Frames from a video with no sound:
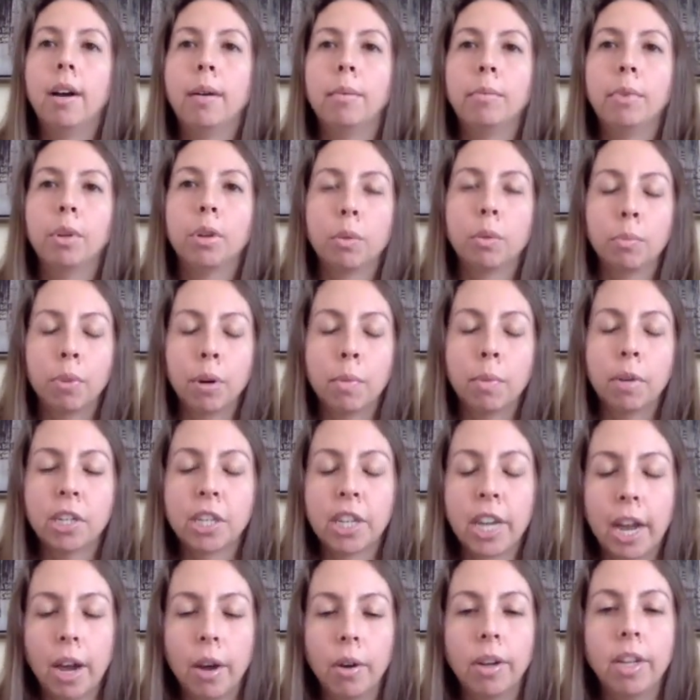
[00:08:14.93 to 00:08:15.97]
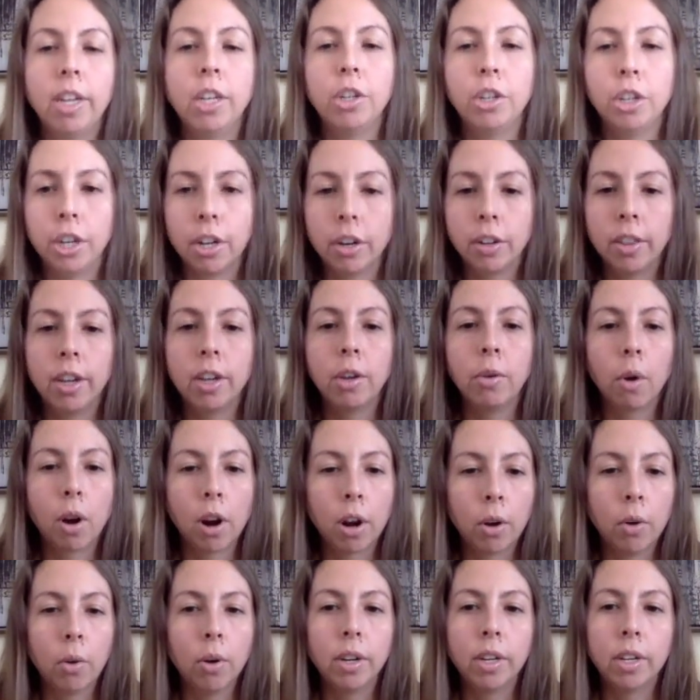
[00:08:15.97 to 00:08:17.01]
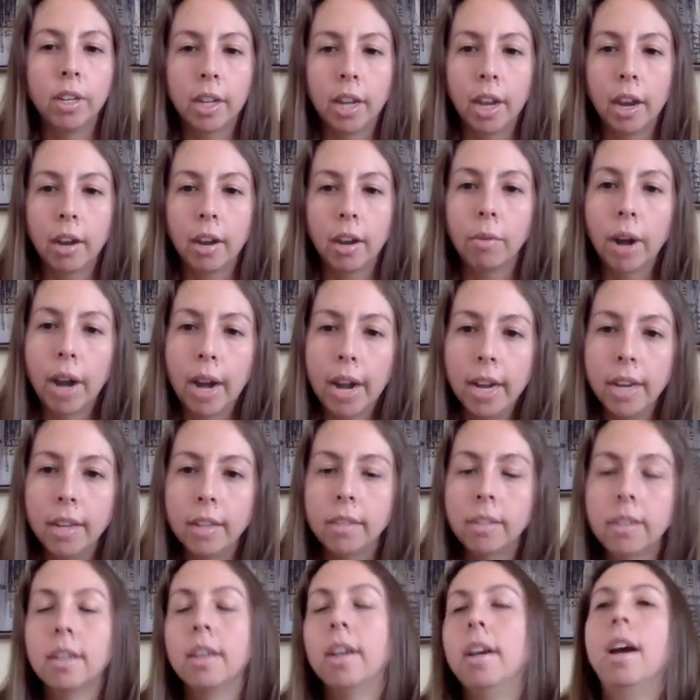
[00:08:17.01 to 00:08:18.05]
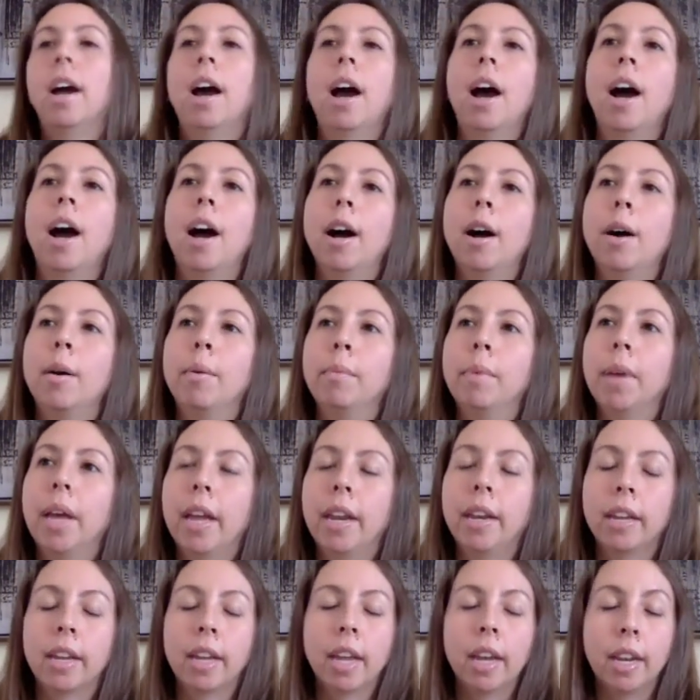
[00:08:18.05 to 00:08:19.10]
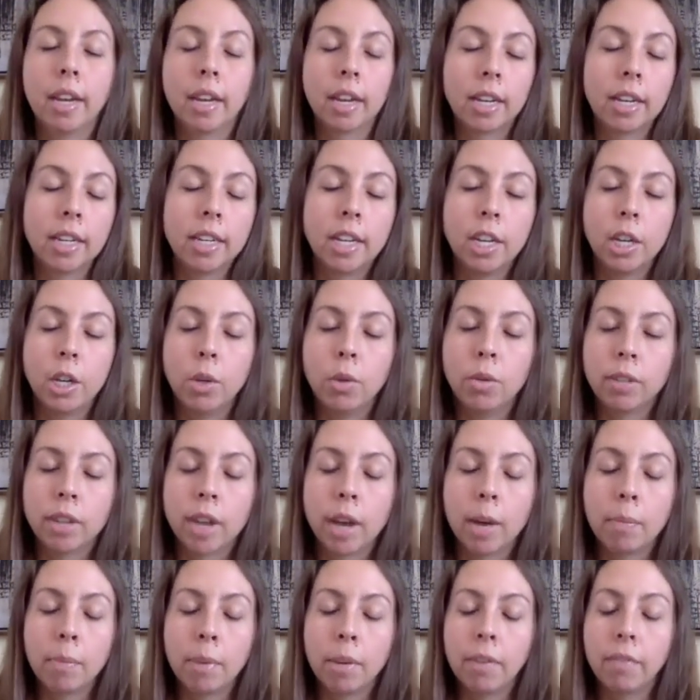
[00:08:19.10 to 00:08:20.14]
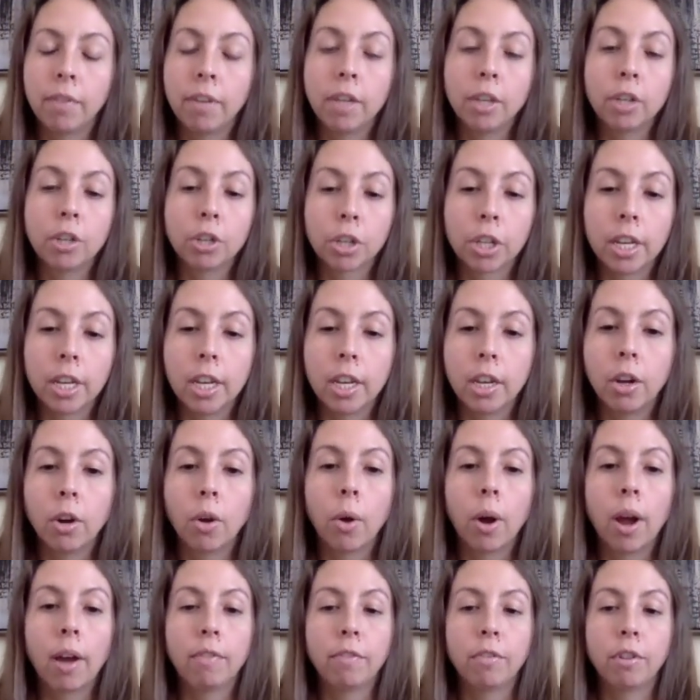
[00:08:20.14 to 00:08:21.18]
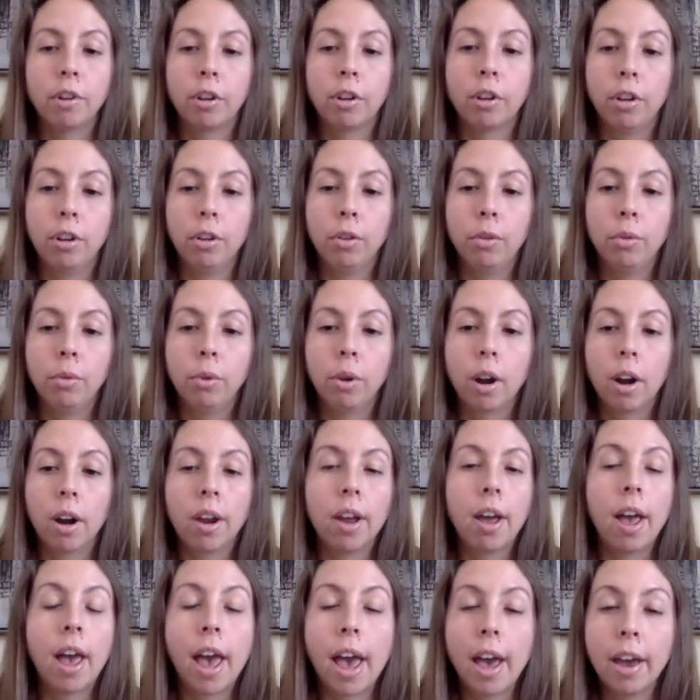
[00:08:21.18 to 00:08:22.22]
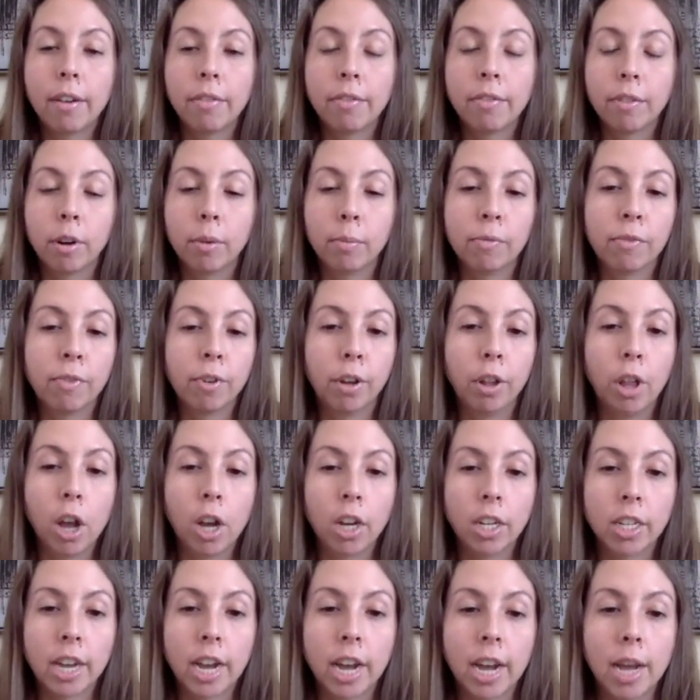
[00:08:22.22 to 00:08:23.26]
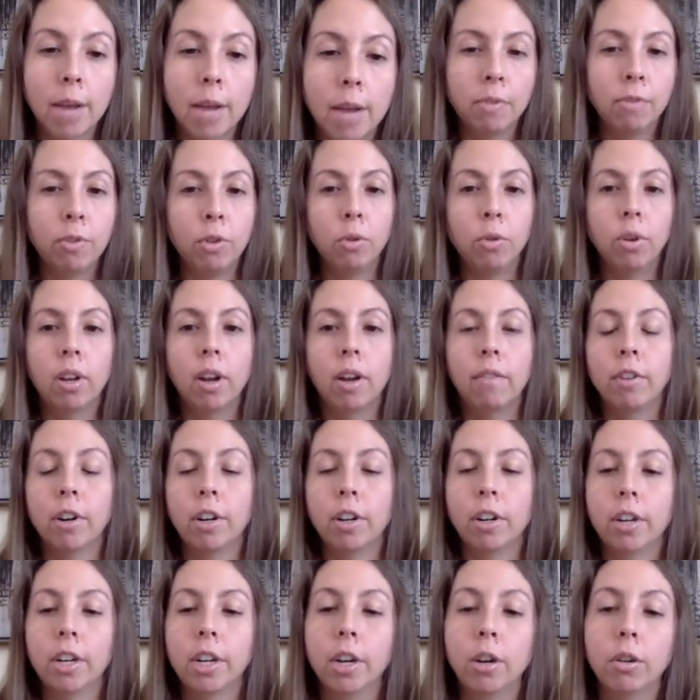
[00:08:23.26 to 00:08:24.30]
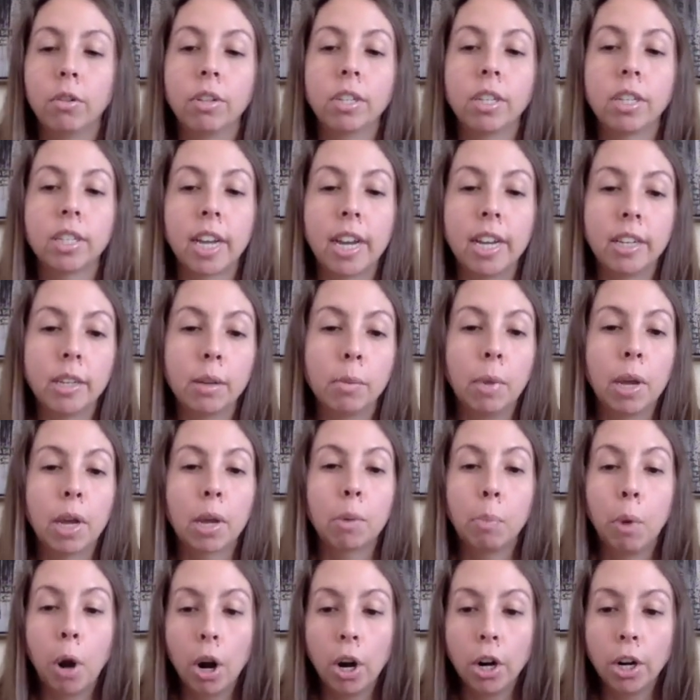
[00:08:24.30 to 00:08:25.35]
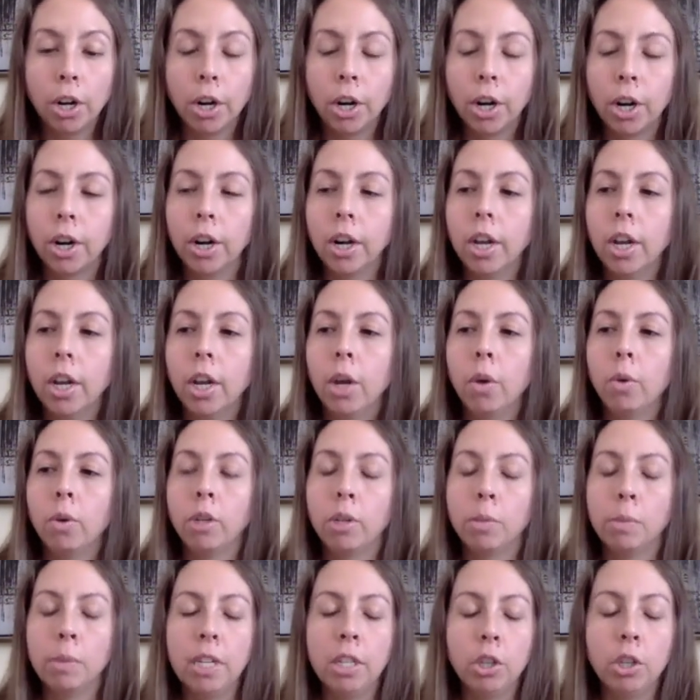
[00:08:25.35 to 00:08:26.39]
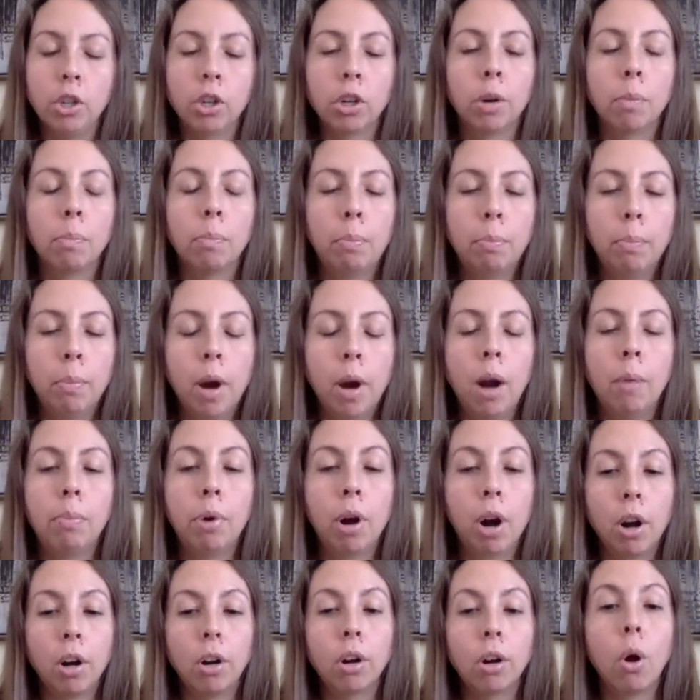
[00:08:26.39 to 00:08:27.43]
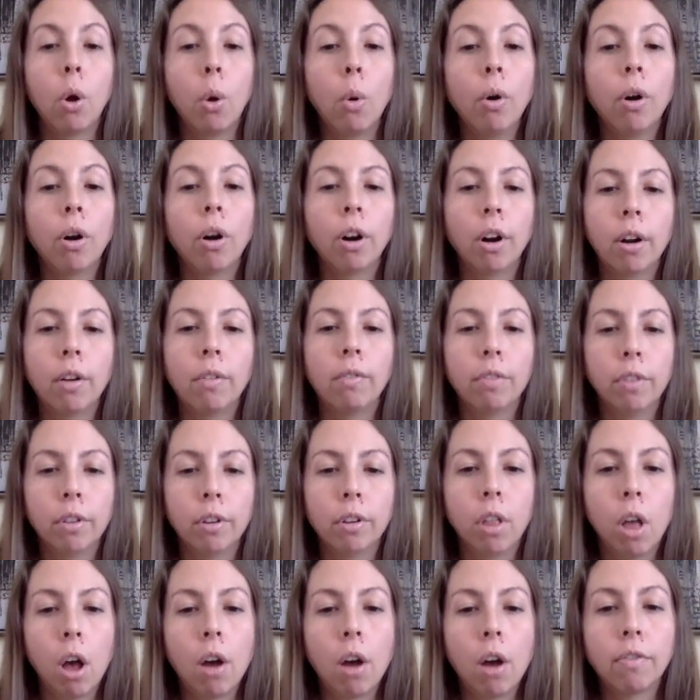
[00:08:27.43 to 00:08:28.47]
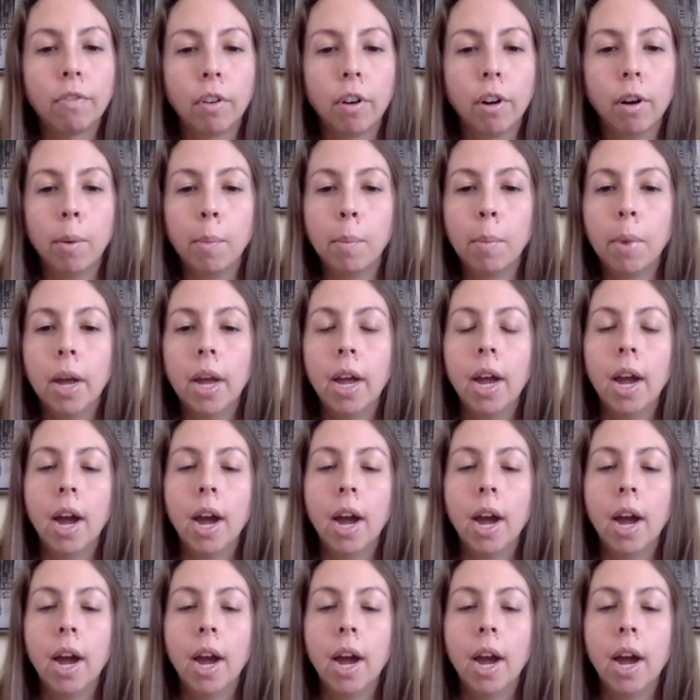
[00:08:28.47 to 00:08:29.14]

You can pretty much count each year that you are going to get a raise, and it continues up. And eventually, after you are at a firm for a long time, if you ever decide to make a partner, which means you're a part owner of the law firm,